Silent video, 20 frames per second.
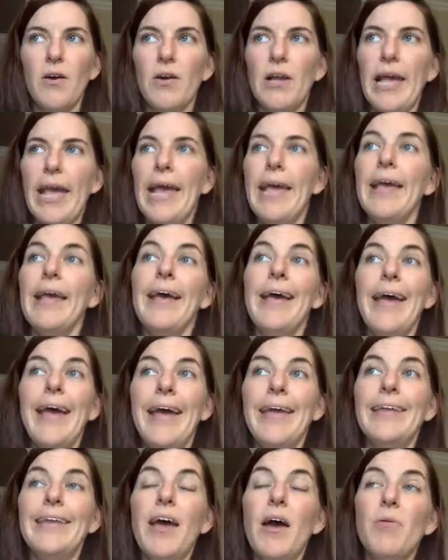Okay,
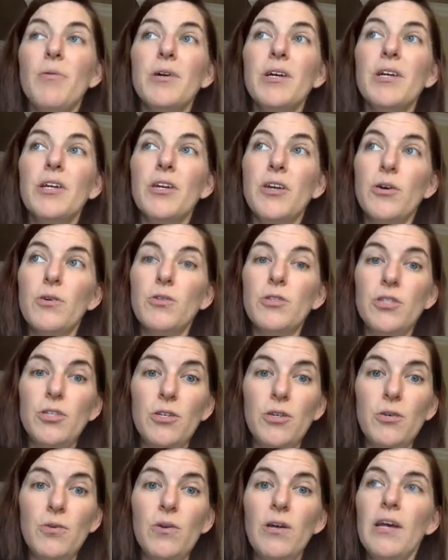and now we're going to go
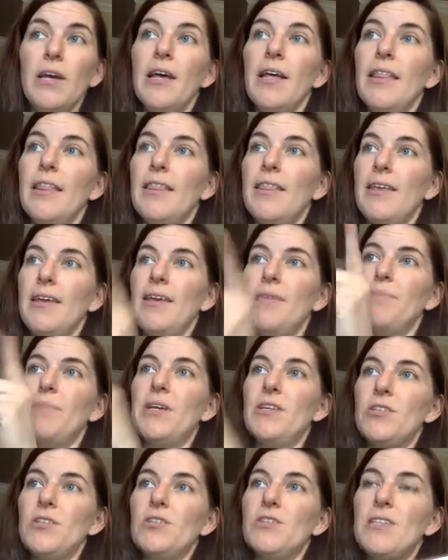to the
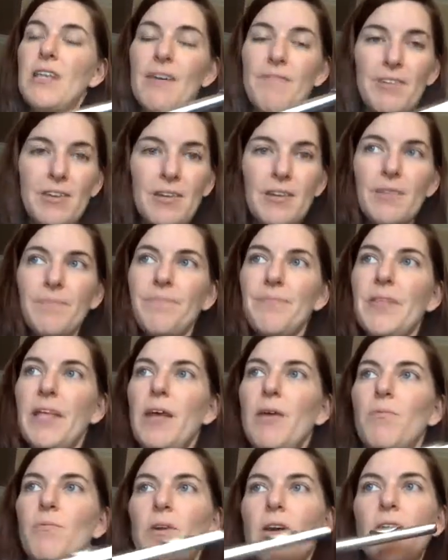measure 7,
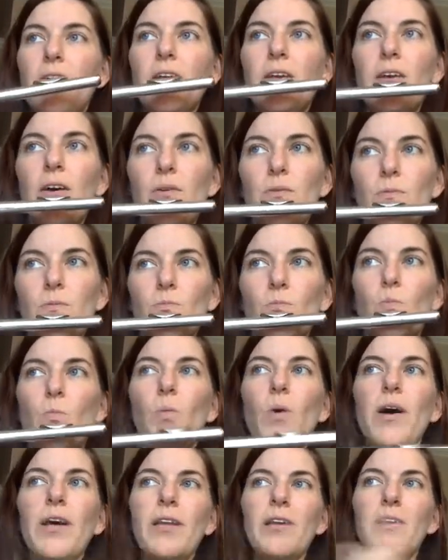and we're going to go
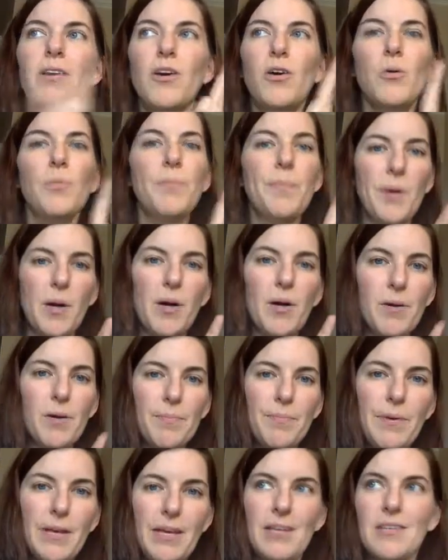1 note per
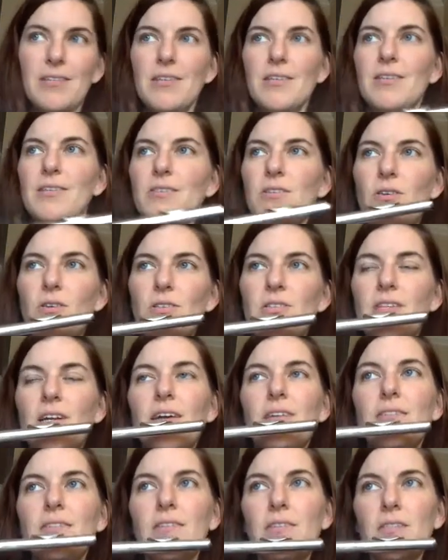beat, so it's
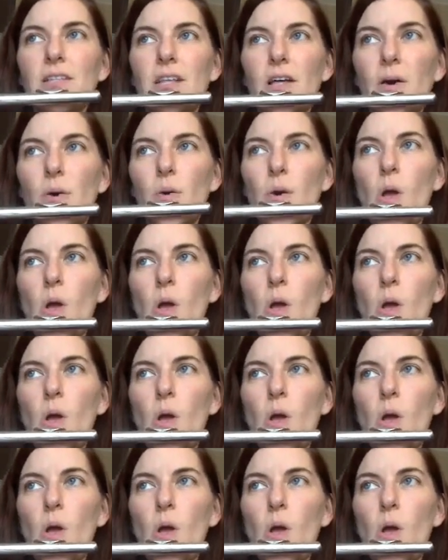nice and slow.